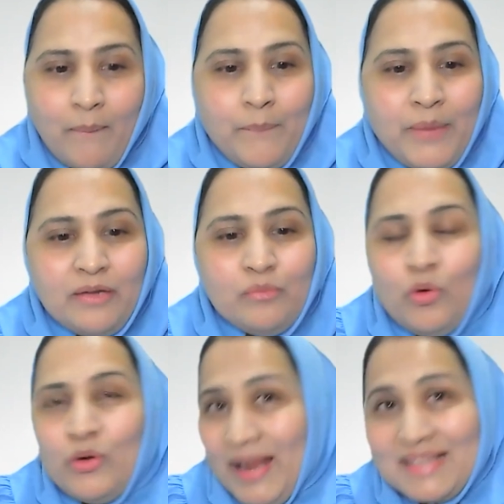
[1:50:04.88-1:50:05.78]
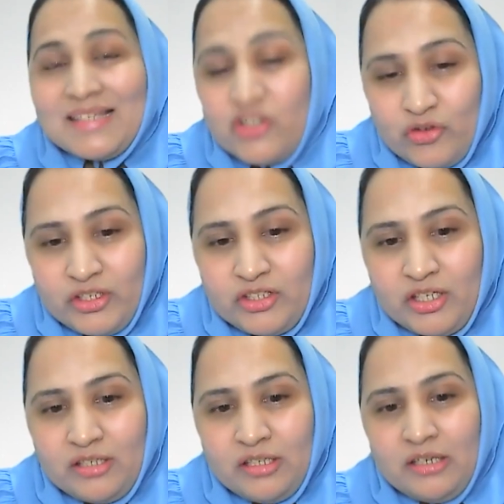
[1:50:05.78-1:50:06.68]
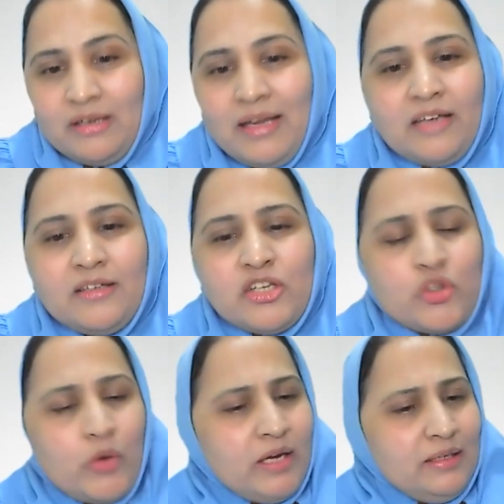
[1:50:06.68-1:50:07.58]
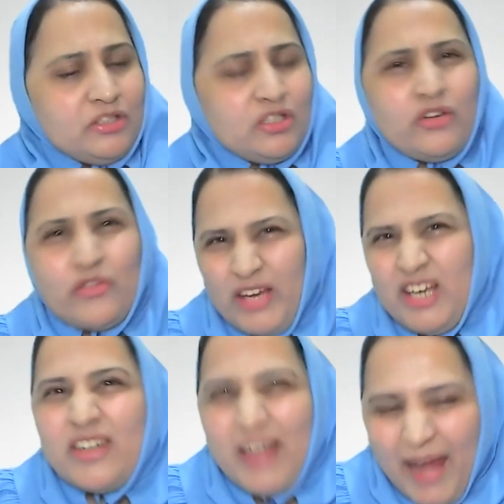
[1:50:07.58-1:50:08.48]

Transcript: been more exaggerated, like this showing a little rage and